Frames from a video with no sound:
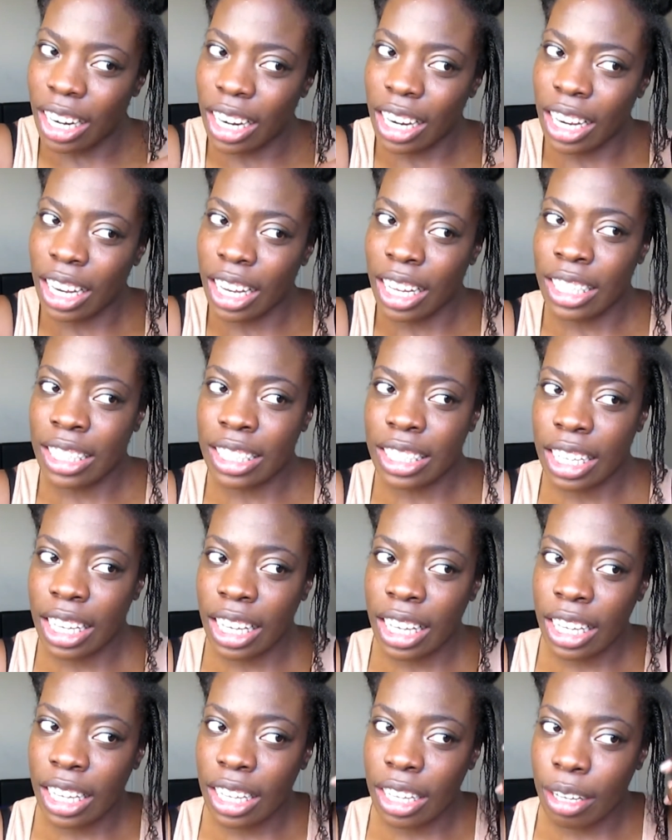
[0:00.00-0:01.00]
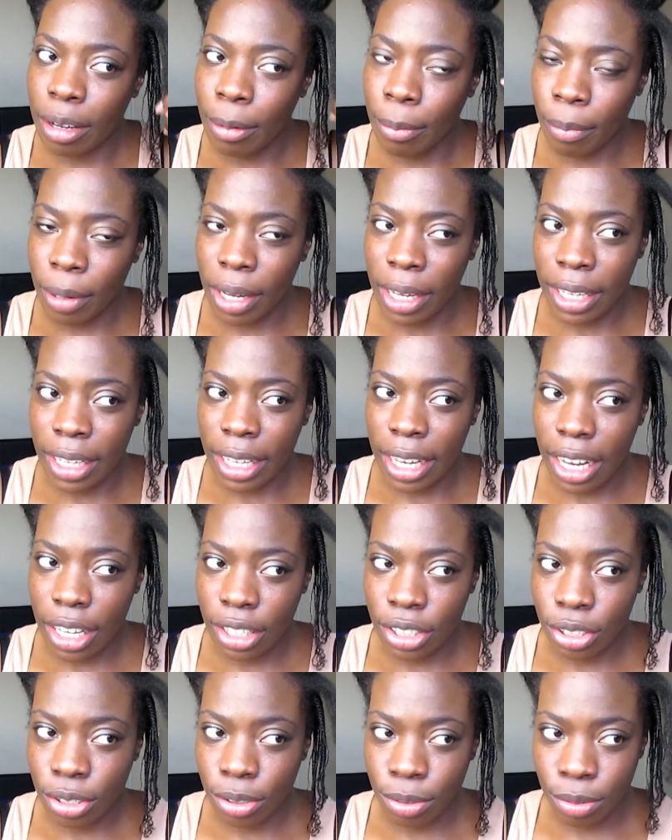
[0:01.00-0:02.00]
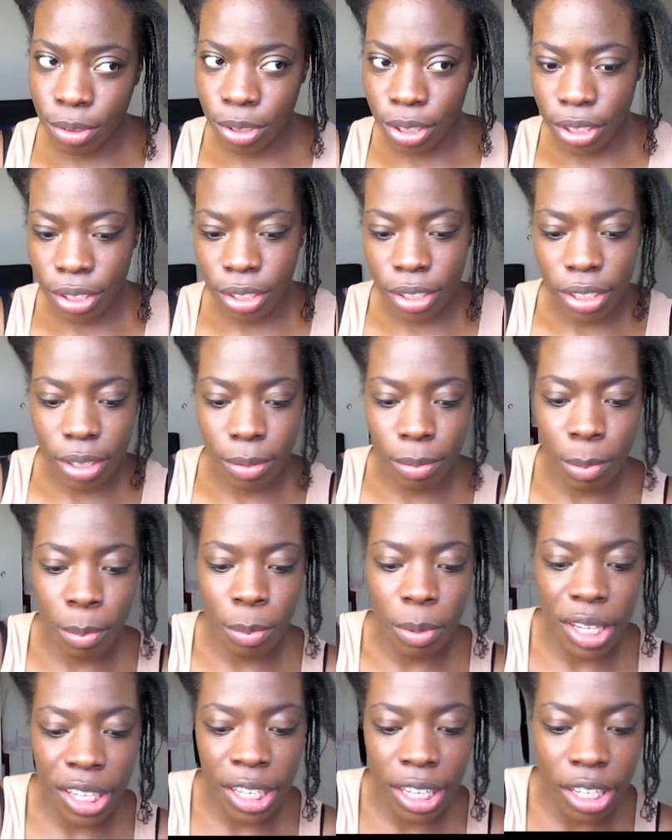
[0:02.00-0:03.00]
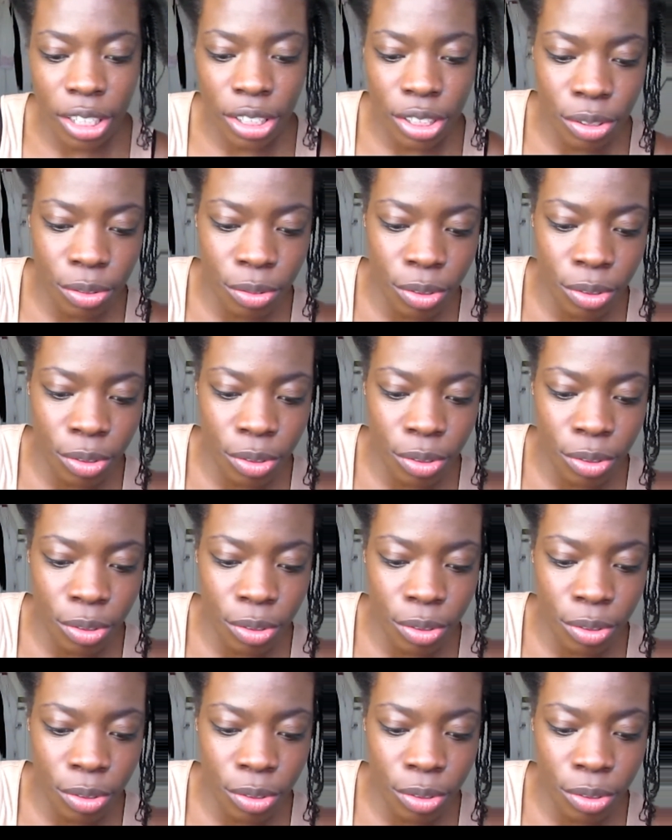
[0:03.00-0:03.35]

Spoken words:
I take my castor oil, some of my castor